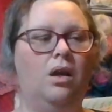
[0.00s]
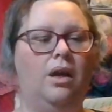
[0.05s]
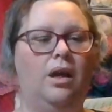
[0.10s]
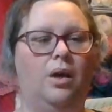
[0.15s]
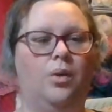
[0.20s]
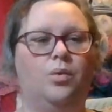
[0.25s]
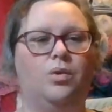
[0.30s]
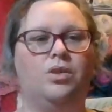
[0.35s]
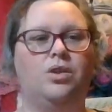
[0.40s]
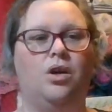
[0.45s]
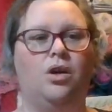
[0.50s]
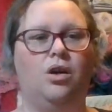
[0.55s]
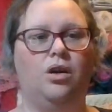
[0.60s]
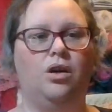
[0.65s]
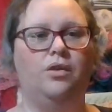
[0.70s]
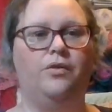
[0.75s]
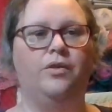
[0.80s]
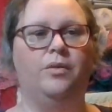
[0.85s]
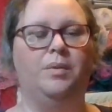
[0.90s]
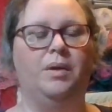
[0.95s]
it was
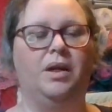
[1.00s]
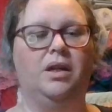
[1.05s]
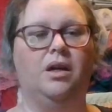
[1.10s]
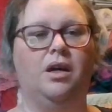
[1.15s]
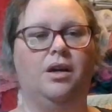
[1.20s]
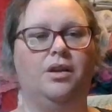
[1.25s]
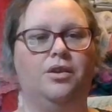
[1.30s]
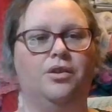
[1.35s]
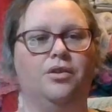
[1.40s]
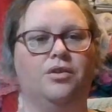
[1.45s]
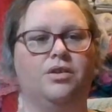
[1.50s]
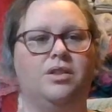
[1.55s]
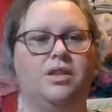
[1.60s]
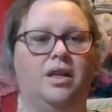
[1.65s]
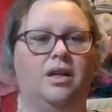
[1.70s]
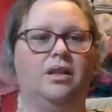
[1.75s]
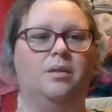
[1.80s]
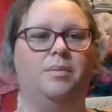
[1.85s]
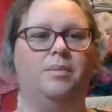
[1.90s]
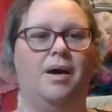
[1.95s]
hard for me to
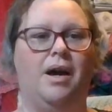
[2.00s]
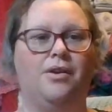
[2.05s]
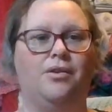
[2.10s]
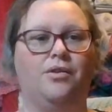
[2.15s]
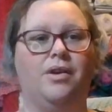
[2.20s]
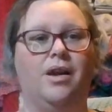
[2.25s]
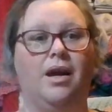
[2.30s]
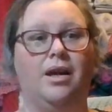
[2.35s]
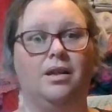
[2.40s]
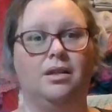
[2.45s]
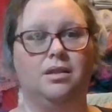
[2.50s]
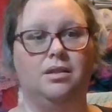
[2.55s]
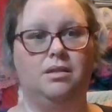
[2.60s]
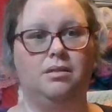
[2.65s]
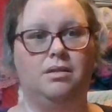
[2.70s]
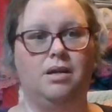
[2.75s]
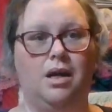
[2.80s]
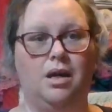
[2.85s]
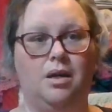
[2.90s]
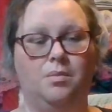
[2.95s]
understand the pattern at
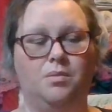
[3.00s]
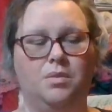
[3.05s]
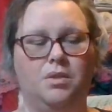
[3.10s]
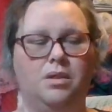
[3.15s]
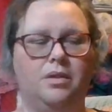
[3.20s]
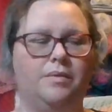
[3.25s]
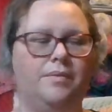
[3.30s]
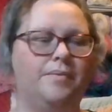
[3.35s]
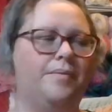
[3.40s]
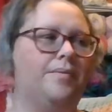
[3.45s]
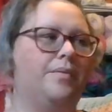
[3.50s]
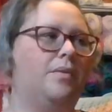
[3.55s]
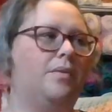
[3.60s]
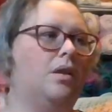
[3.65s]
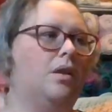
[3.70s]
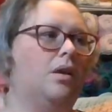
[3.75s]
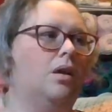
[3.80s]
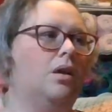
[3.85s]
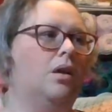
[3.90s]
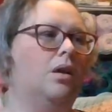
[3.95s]
times.
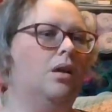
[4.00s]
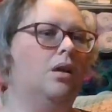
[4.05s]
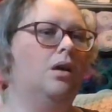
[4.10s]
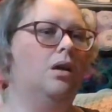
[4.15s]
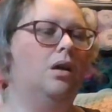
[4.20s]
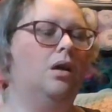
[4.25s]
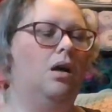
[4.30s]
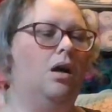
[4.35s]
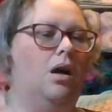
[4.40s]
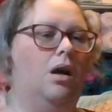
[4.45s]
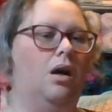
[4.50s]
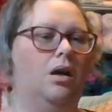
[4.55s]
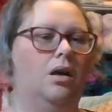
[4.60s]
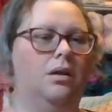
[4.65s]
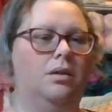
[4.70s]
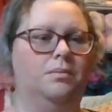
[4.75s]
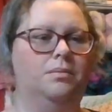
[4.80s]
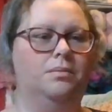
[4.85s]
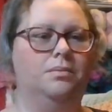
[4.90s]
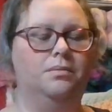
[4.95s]

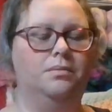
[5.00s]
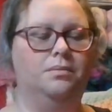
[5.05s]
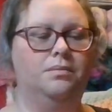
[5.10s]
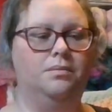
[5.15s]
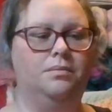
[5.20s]
Um,